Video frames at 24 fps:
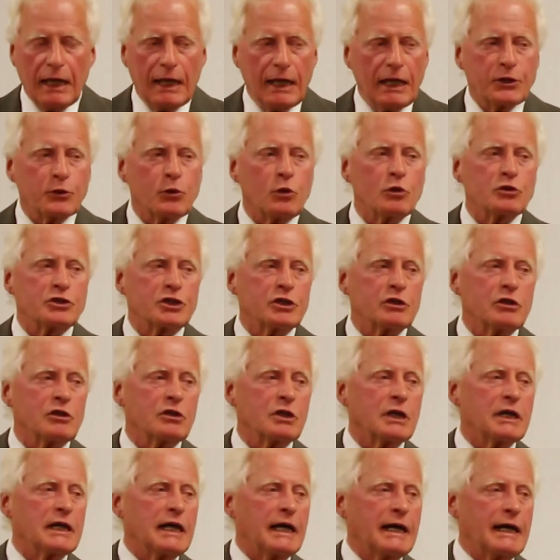It
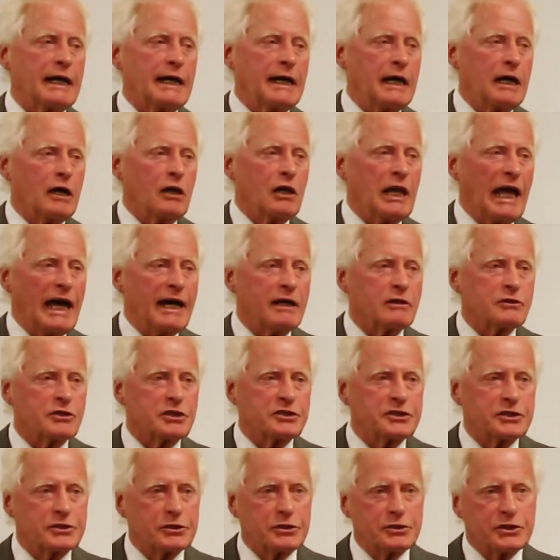also uh, allowed
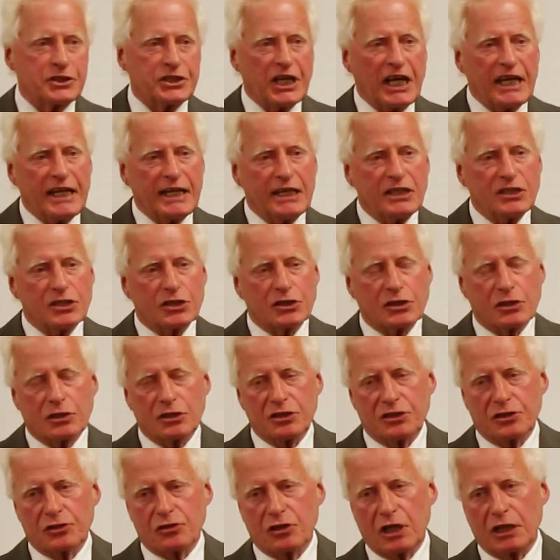us to change
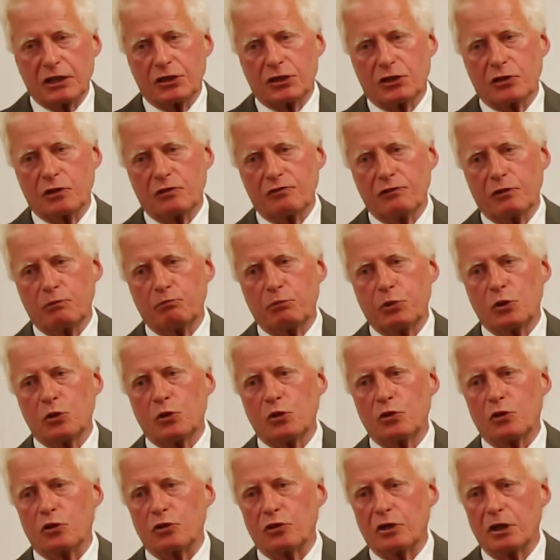the structure of the
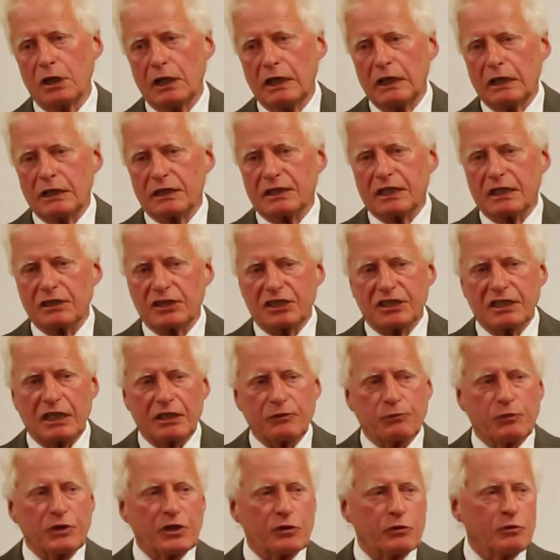board such
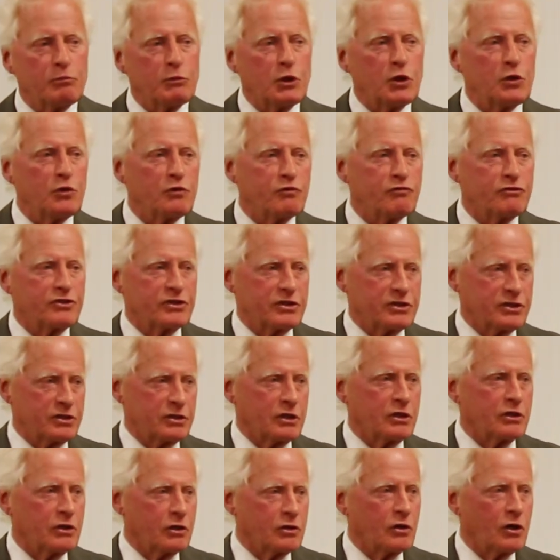that we removed
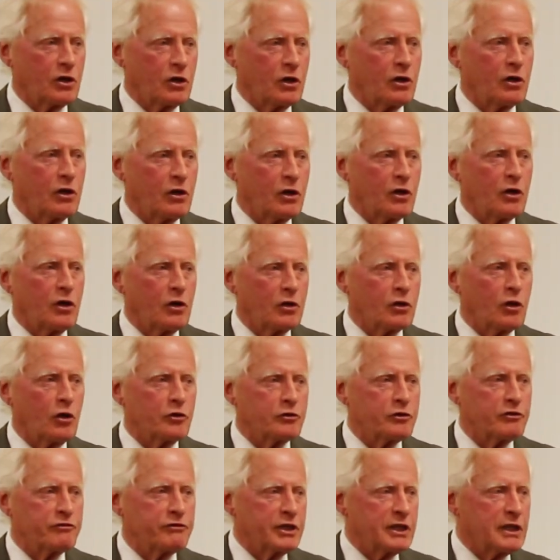a, uh, a, uh, a
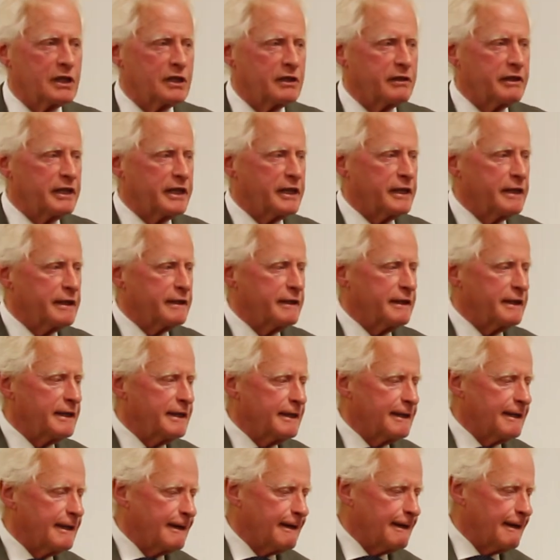lot of the, the,
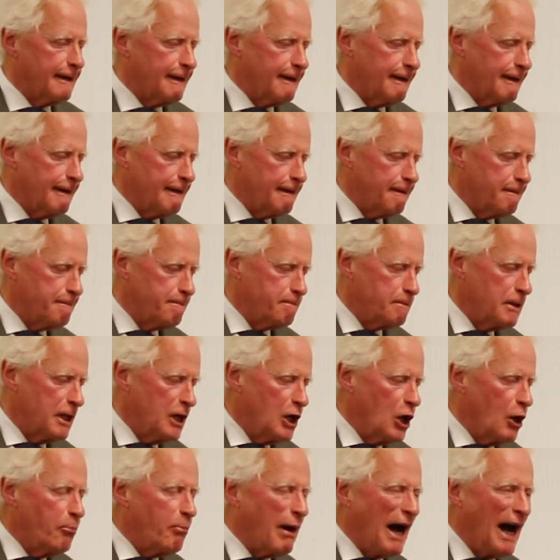the uh, um,
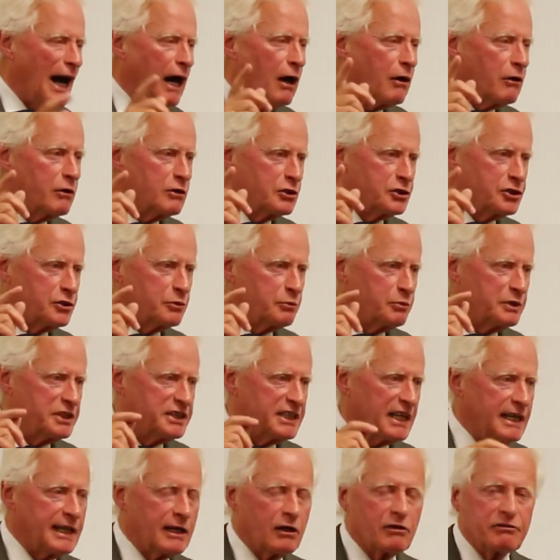power, should we
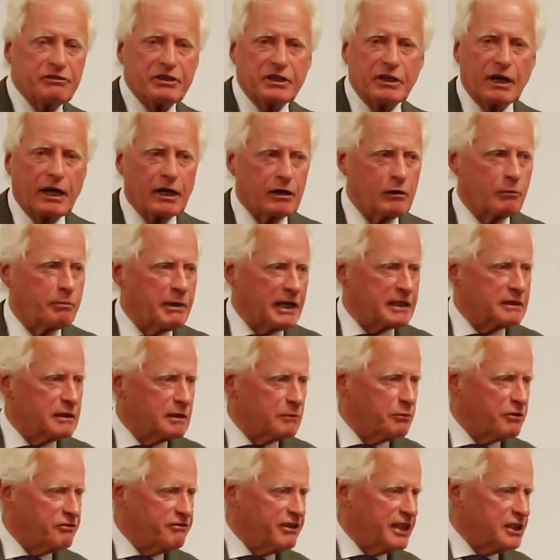say, of the
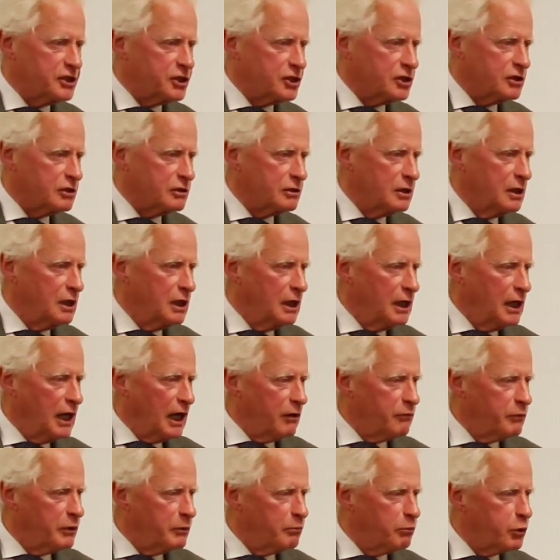chiropractic profession.
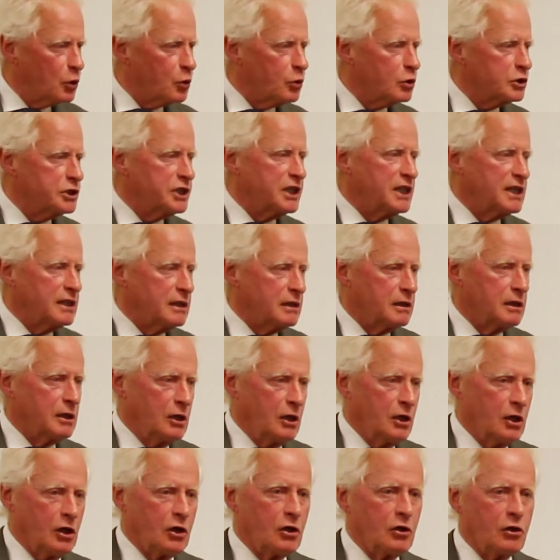And we brought in
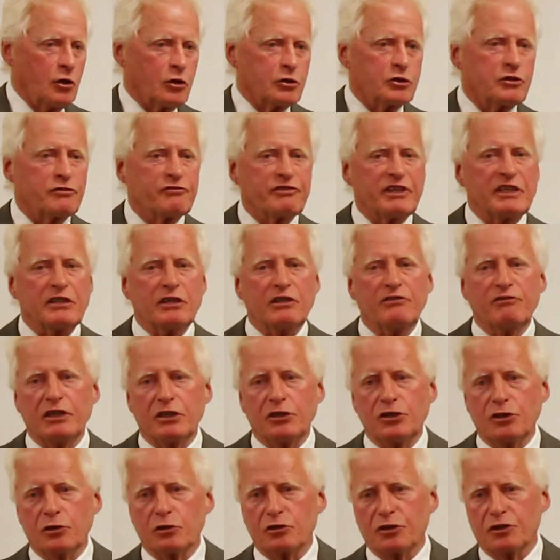a lot of
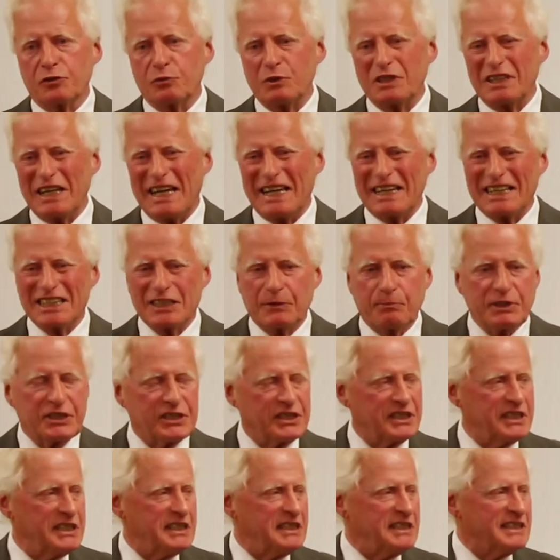individuals with
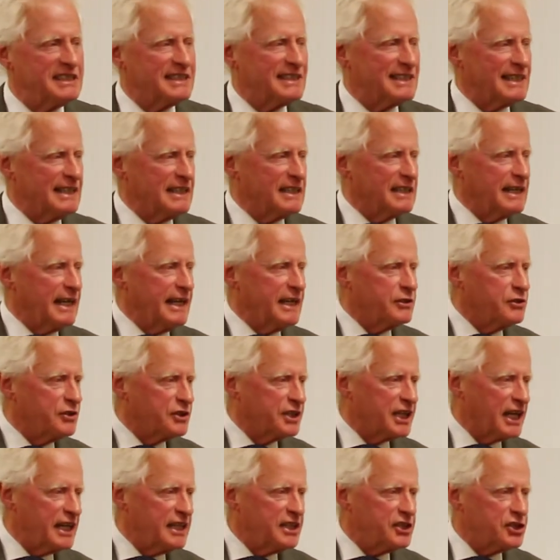expertise in
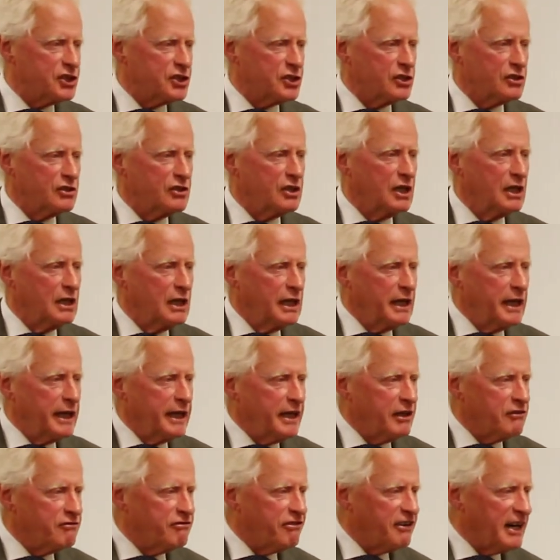education,
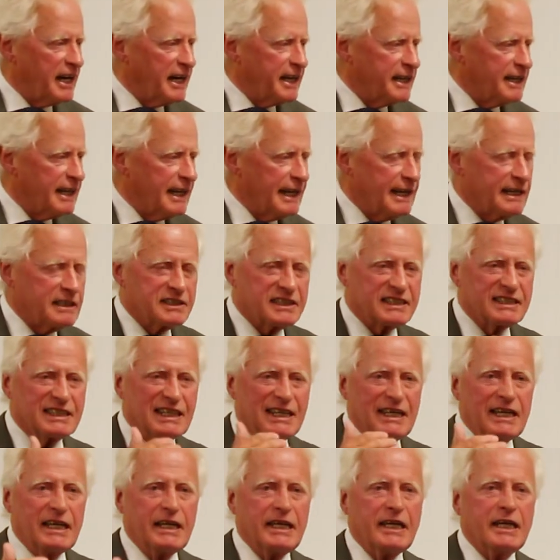in finance,
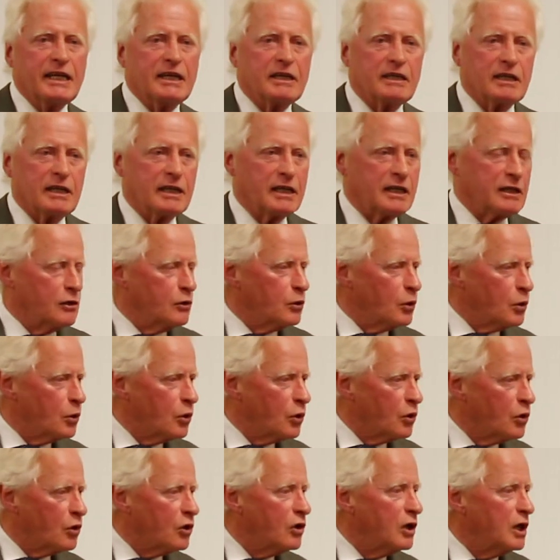in, in
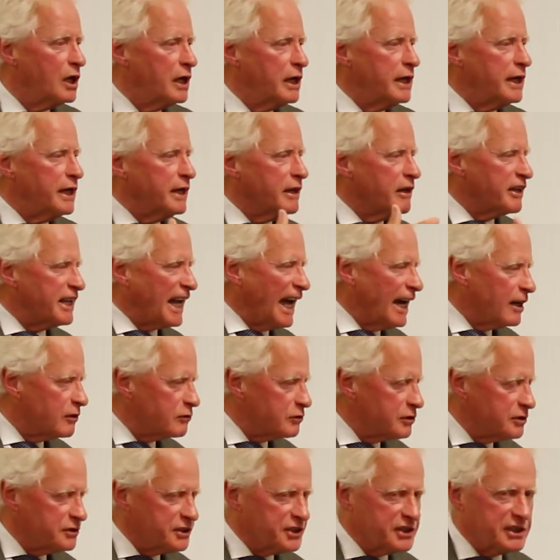law, in
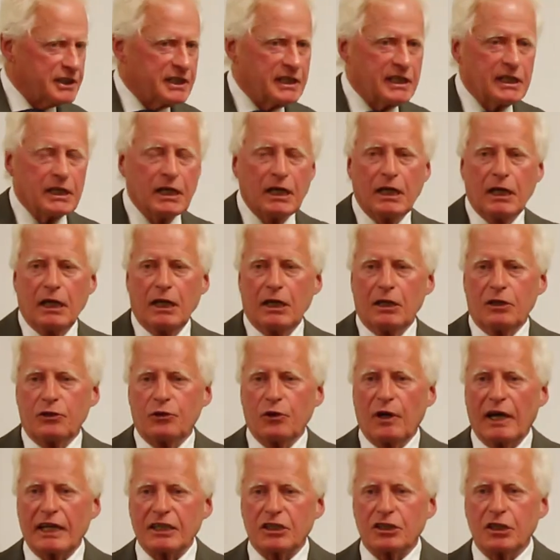accountancy,
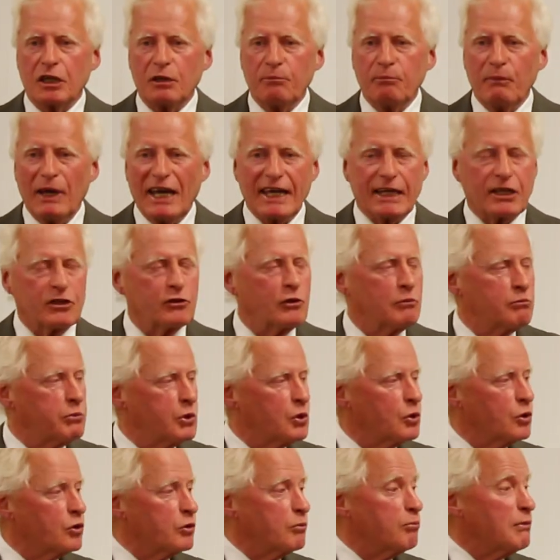to actually make the
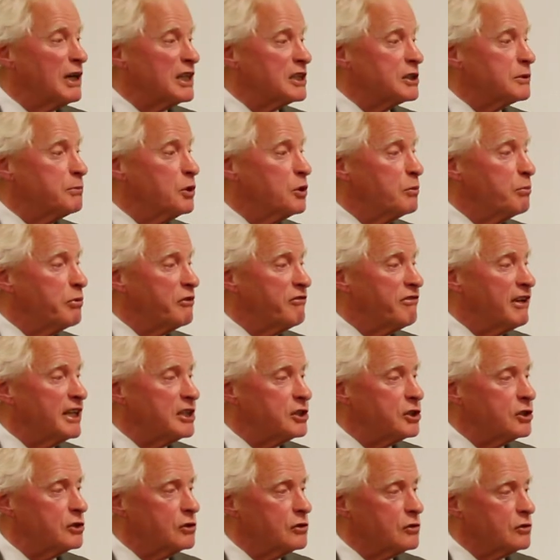board much more
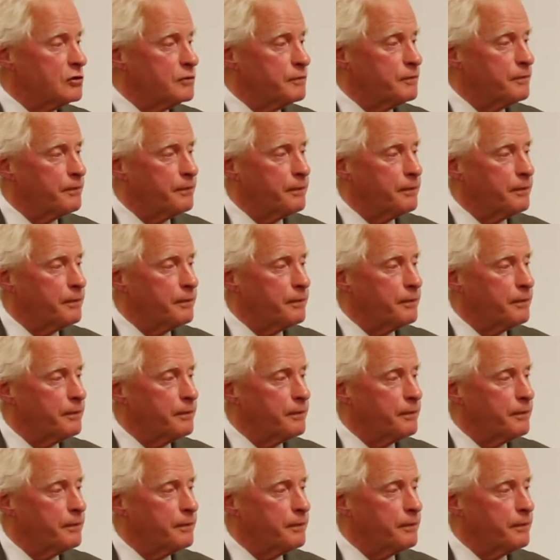professional.